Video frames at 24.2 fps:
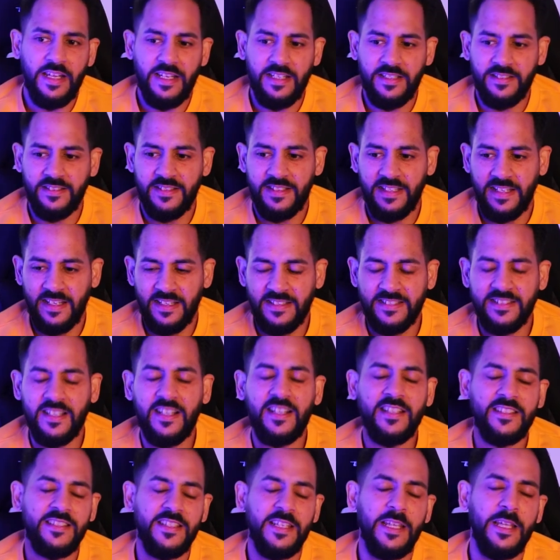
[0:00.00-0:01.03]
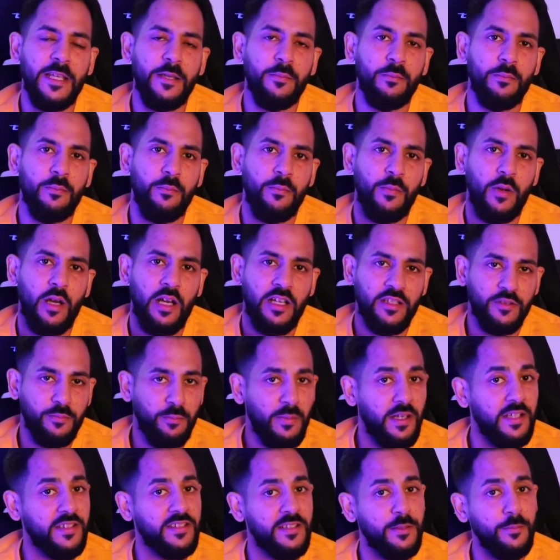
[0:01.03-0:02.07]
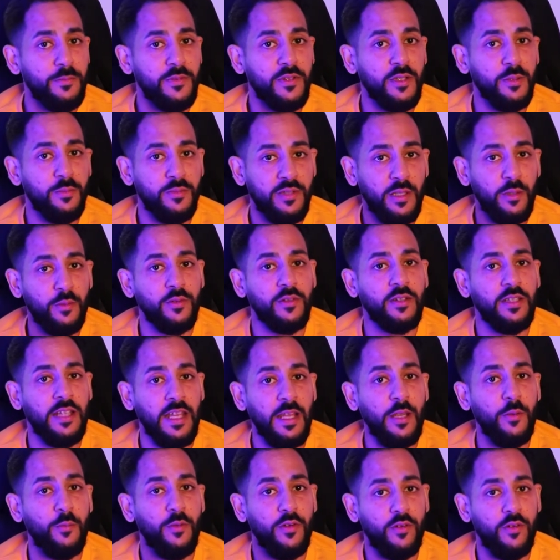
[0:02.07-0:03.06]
is the exact same as my symptoms I was getting